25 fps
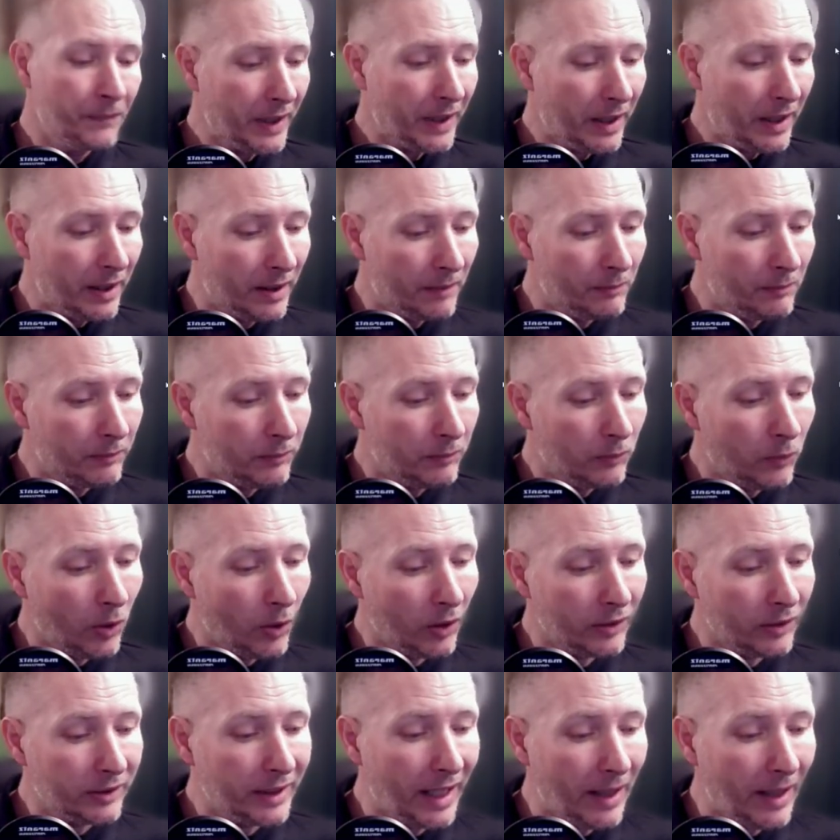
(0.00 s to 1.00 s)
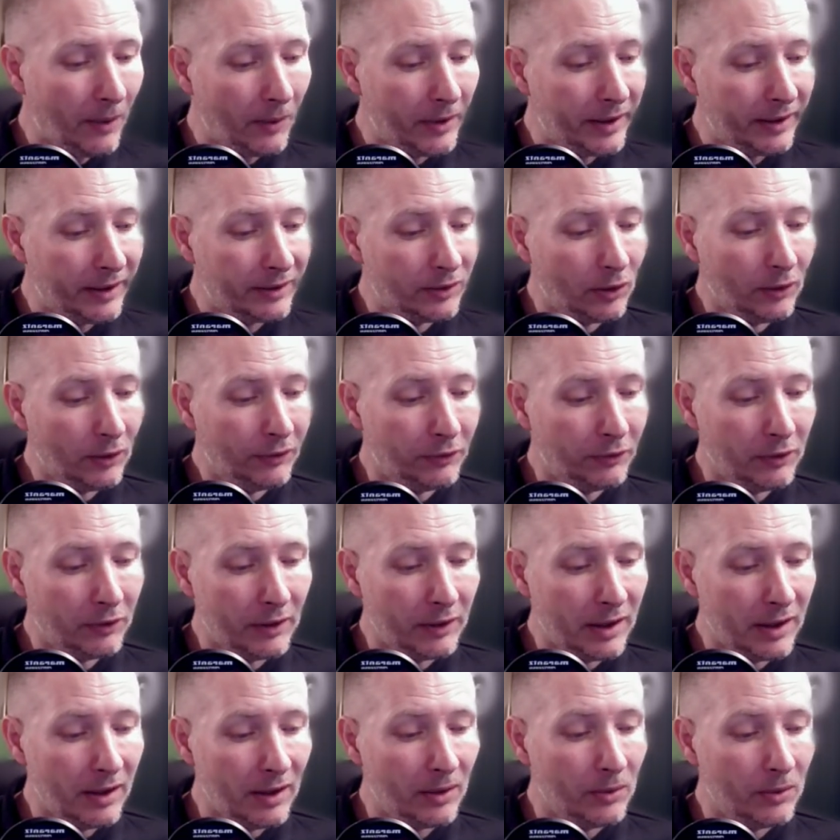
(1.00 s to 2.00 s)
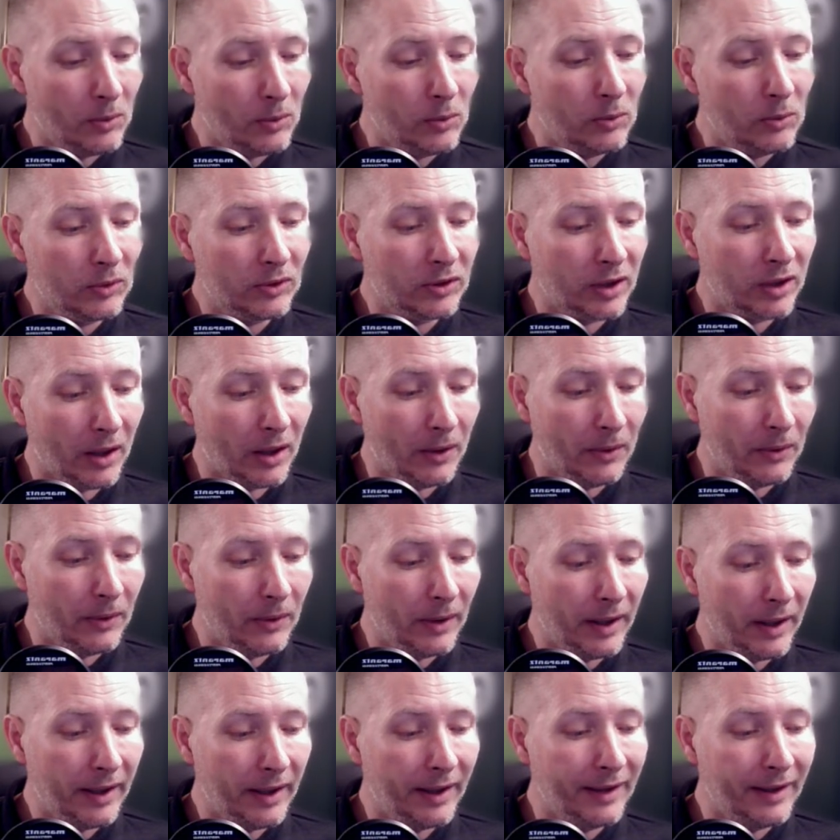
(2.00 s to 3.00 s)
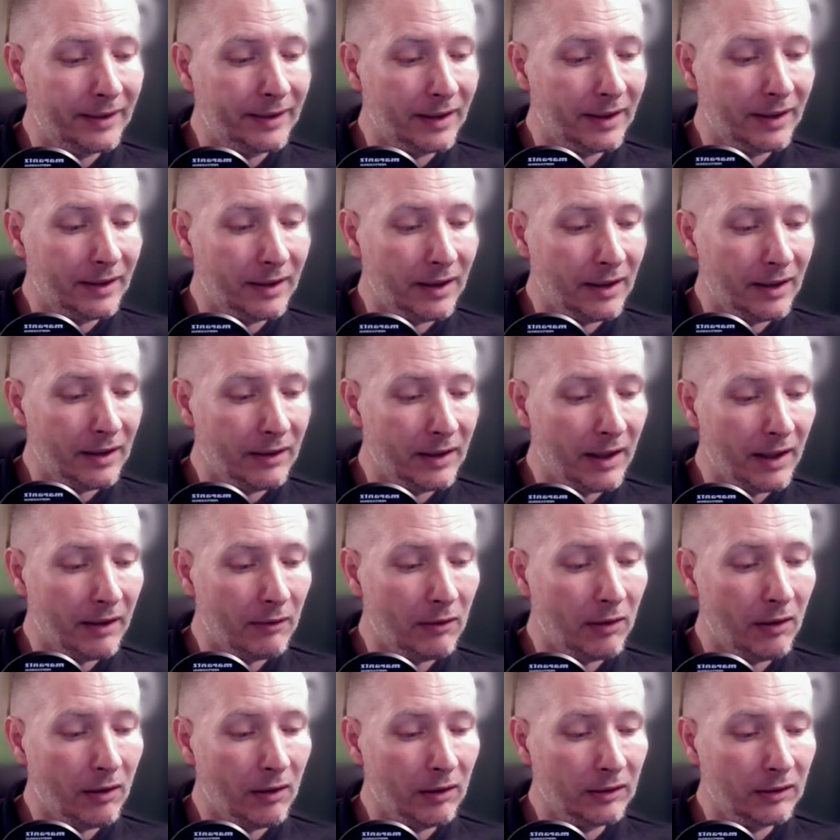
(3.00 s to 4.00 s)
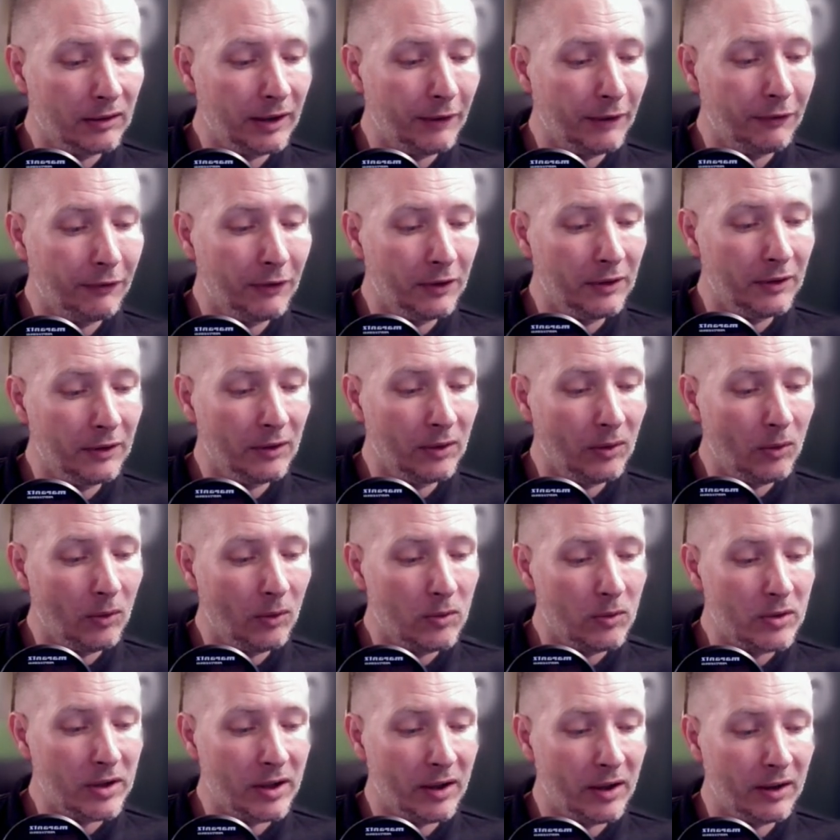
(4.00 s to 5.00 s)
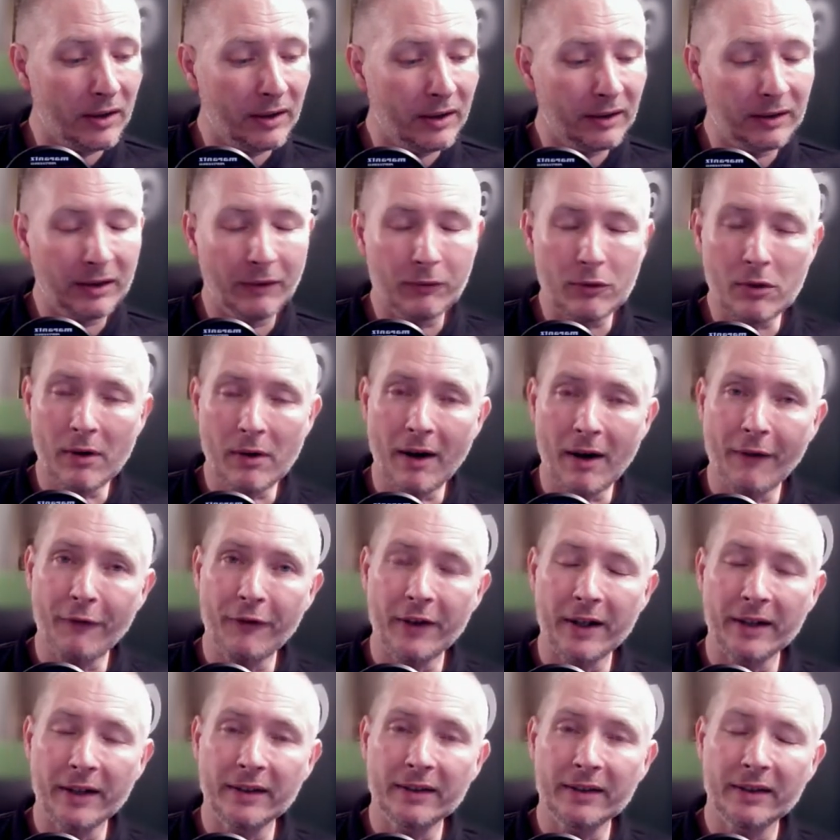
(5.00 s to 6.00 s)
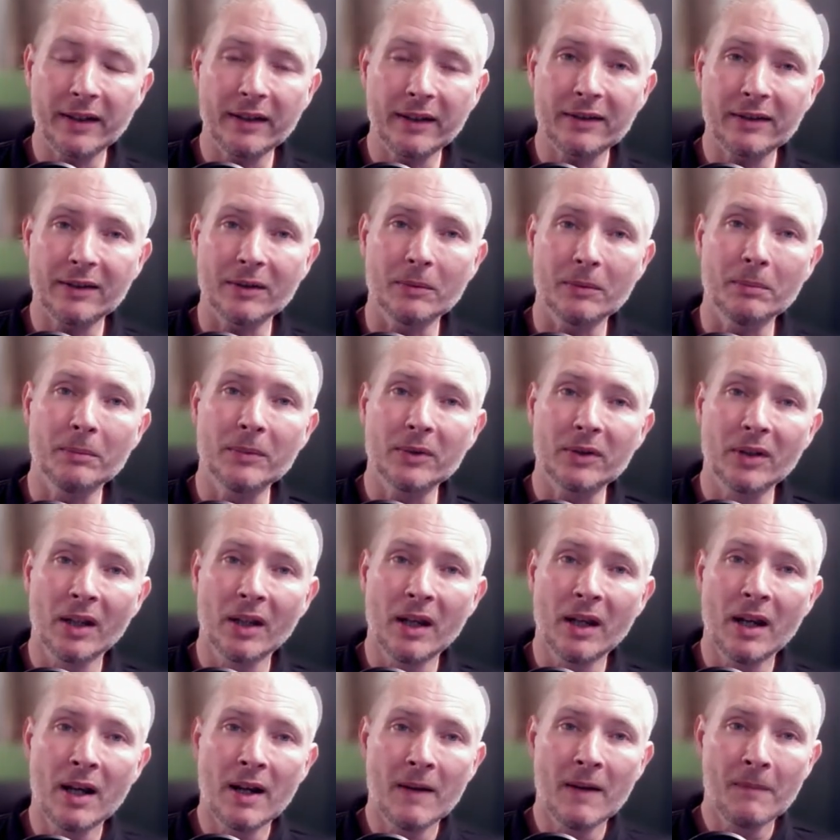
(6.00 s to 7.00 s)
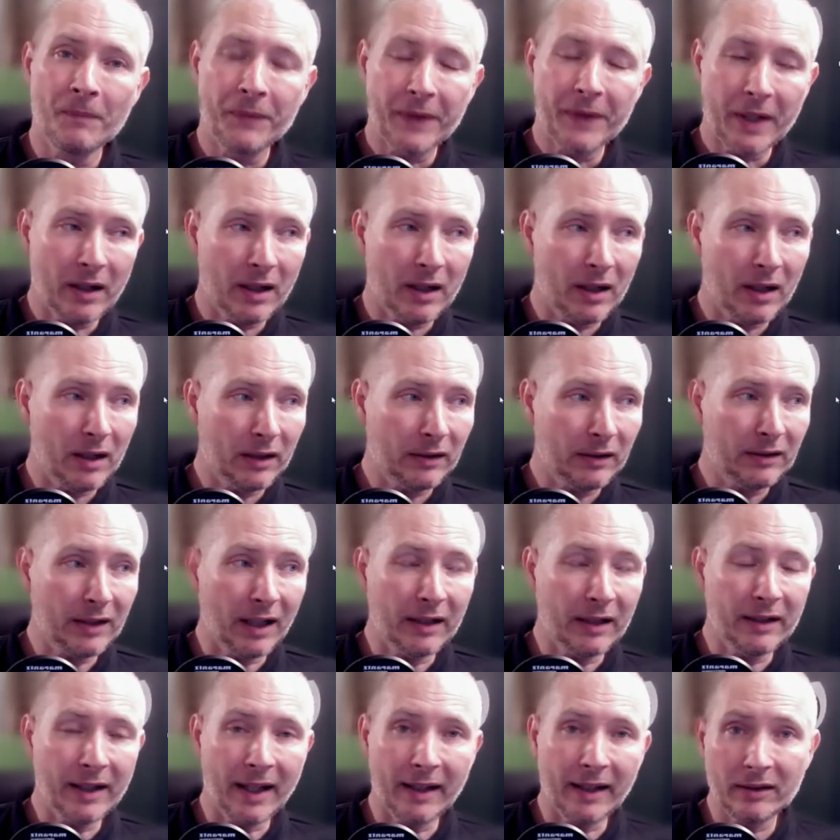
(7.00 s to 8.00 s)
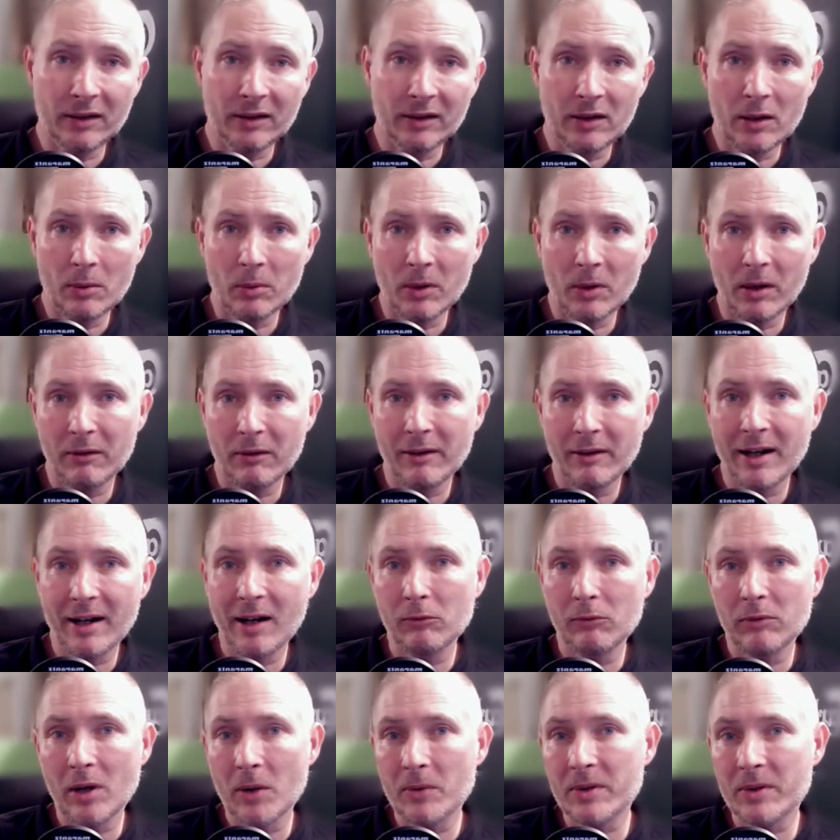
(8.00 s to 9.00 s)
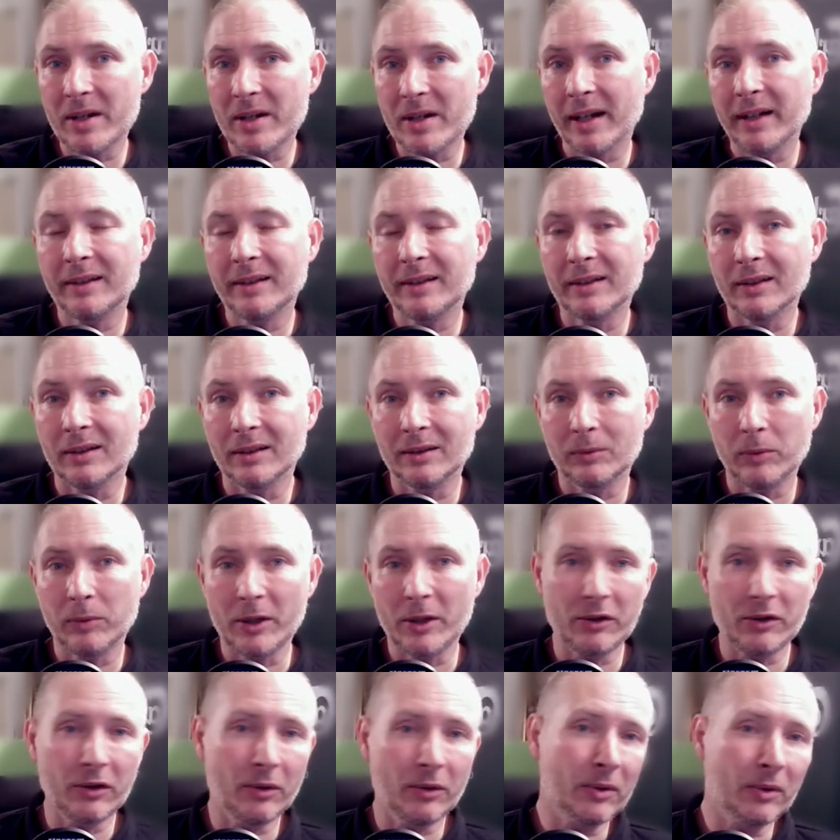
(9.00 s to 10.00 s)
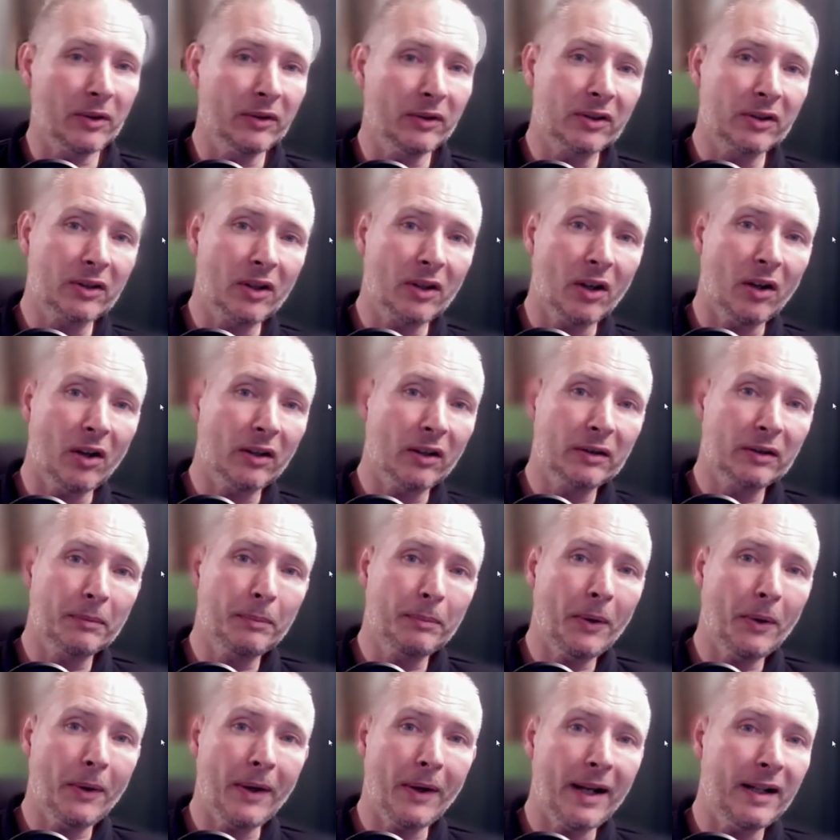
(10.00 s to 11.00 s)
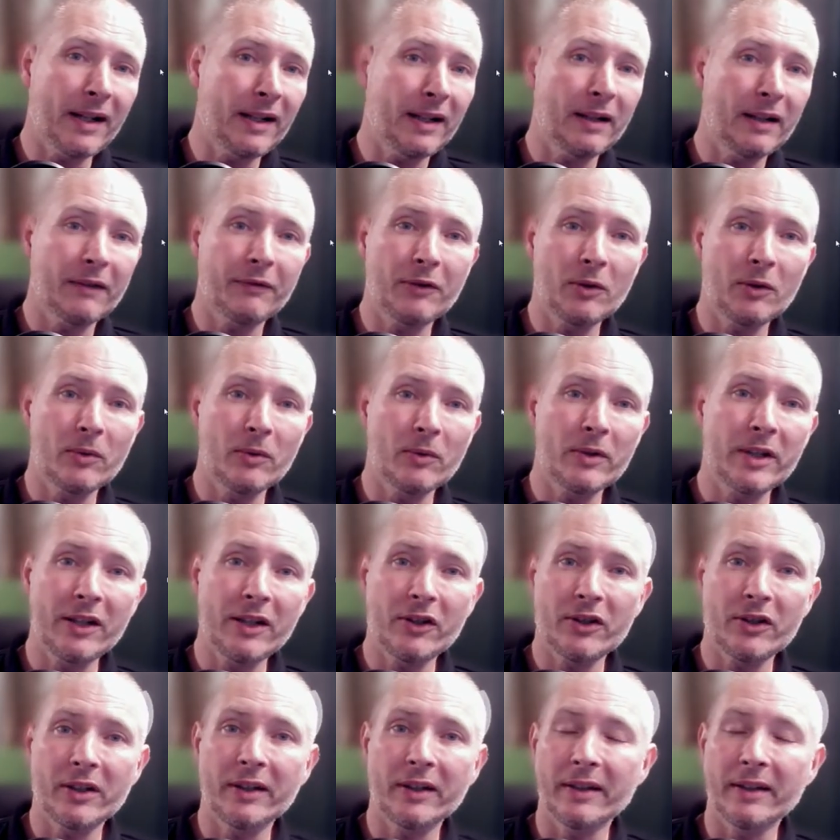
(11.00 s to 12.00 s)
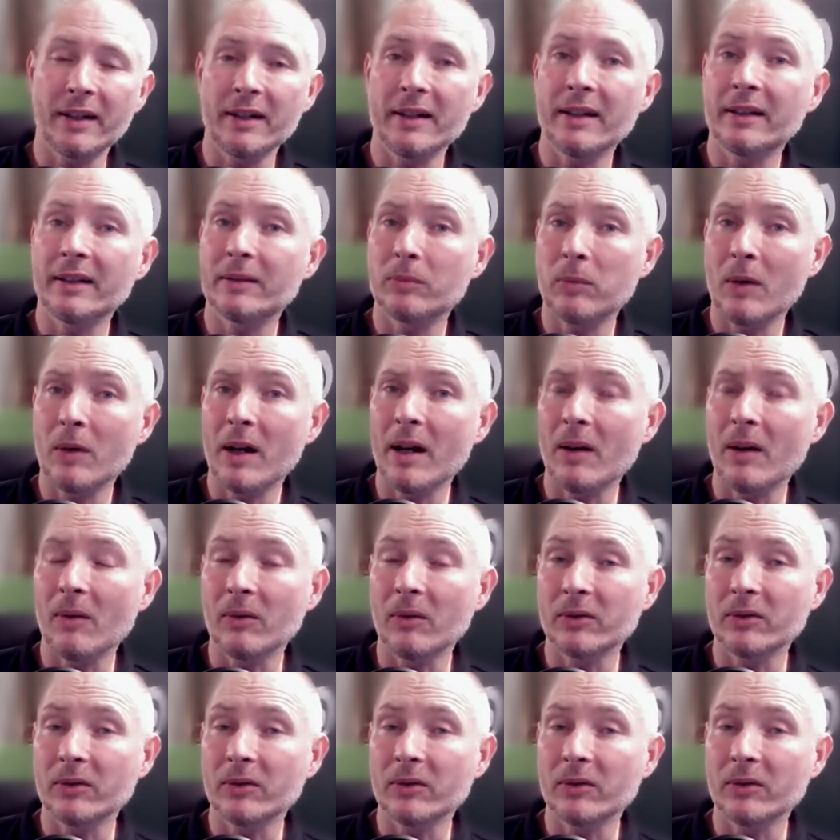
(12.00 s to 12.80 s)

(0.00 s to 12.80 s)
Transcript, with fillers: Um, what Dowd is offering you also is that there are different alternative traffic systems uh, done as URL rotators, which you can start to put any of your niches in as well.